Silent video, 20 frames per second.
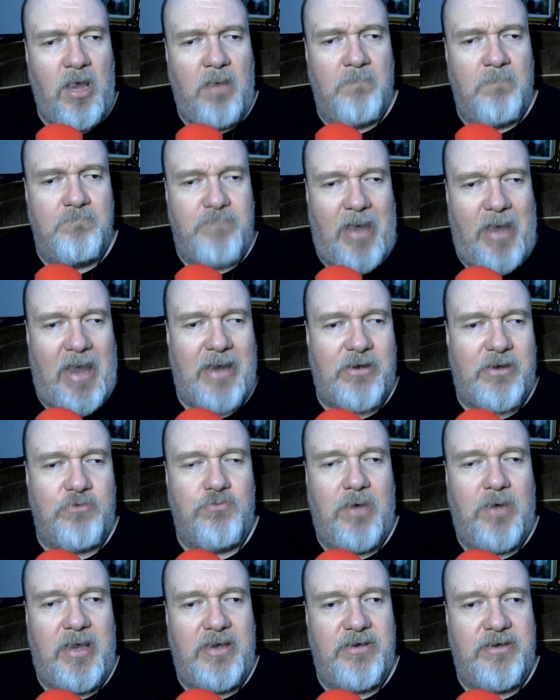back
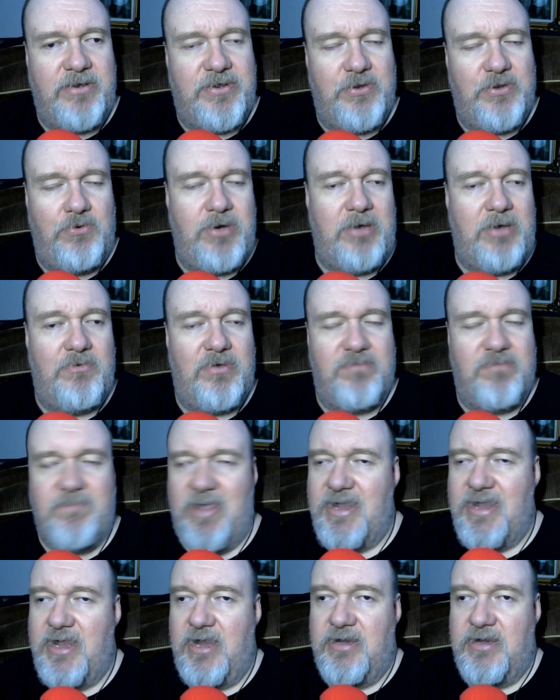when Sony was
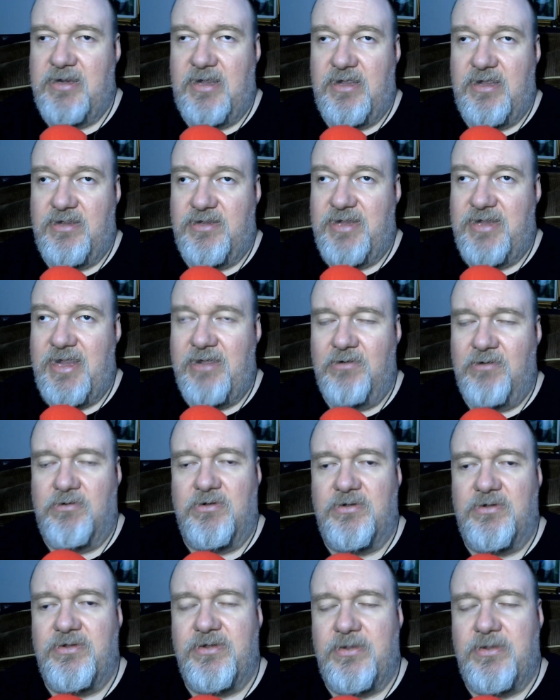making these
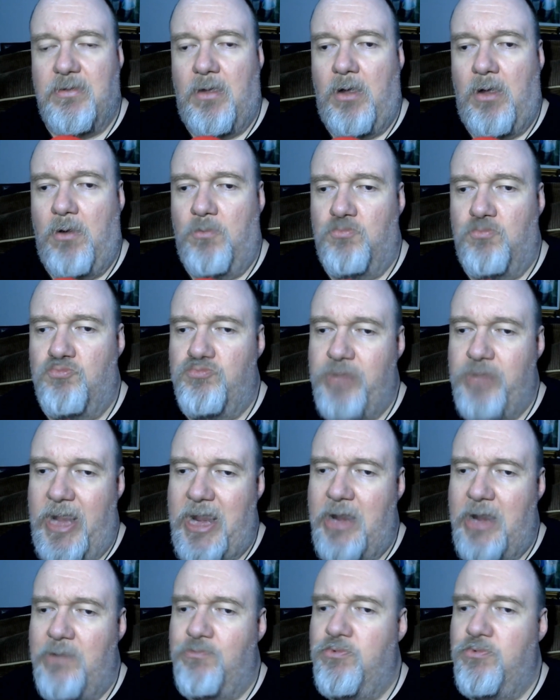deals,
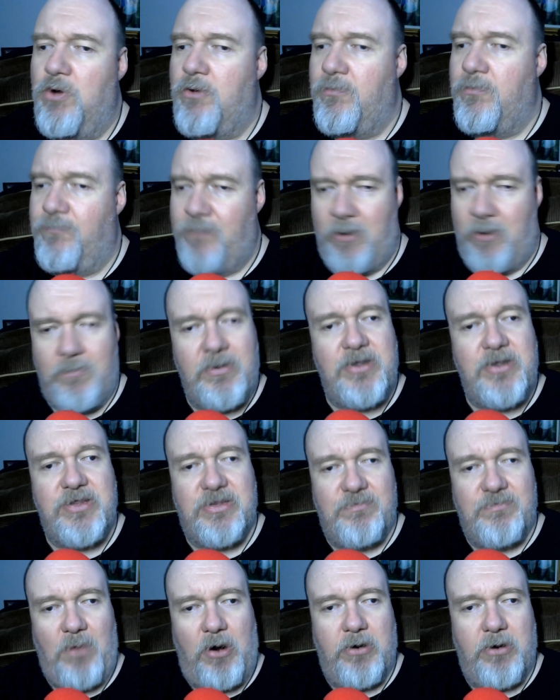they were very
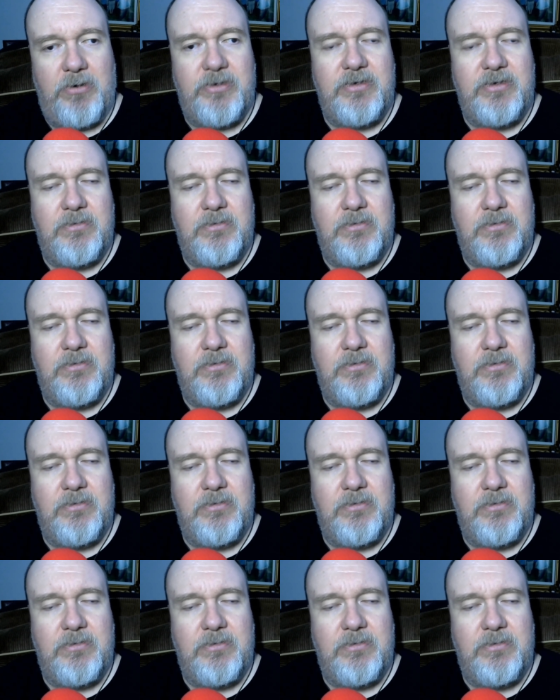smart.